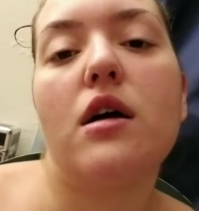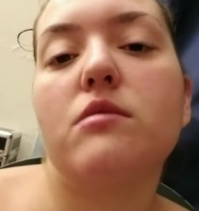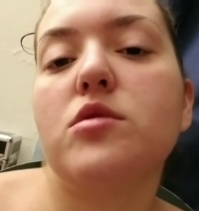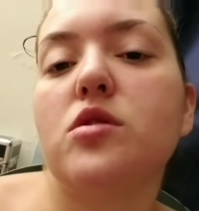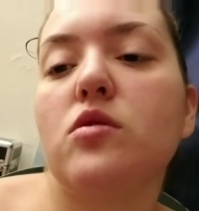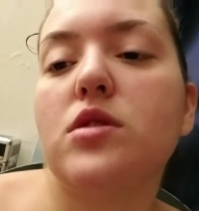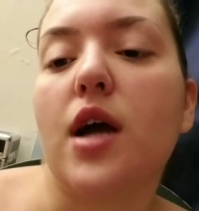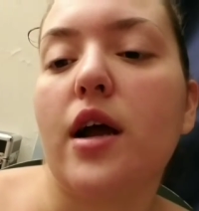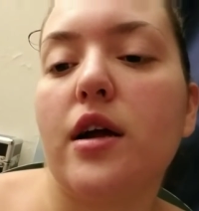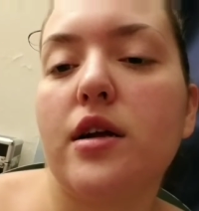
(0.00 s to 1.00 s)
I'm just so
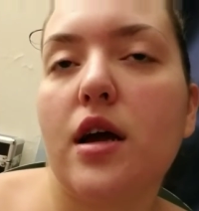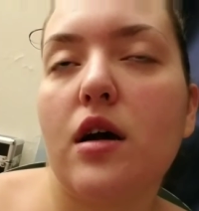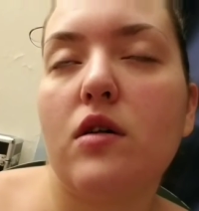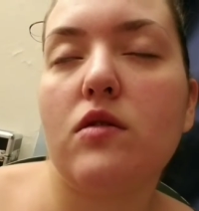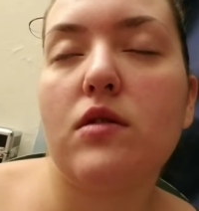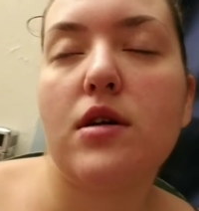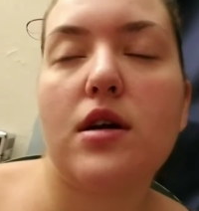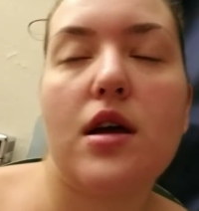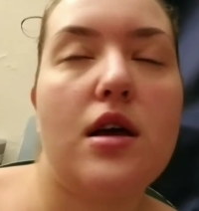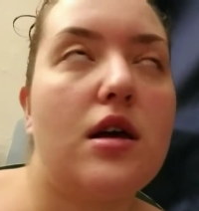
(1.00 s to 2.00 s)
tired now
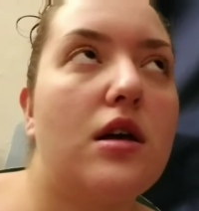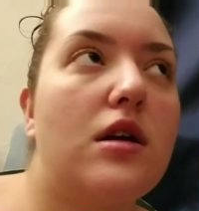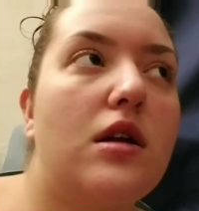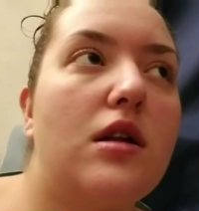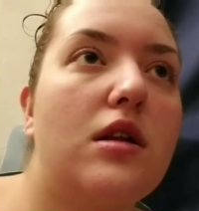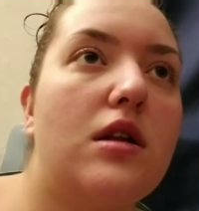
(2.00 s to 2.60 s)
and